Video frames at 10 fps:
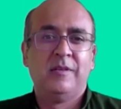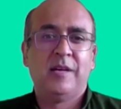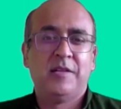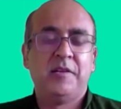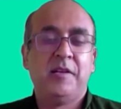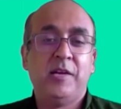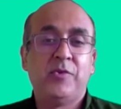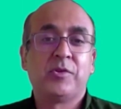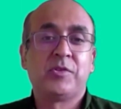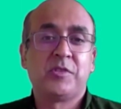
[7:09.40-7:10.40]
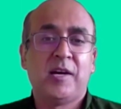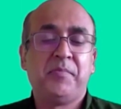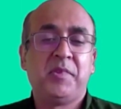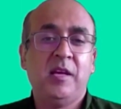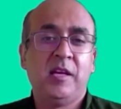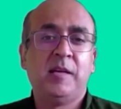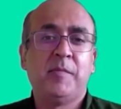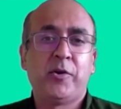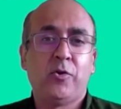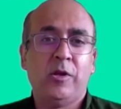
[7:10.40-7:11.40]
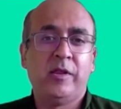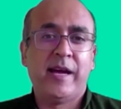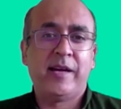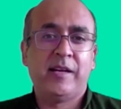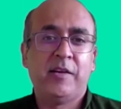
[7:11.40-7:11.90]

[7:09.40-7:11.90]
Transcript: Are they really going to stop thinking about all that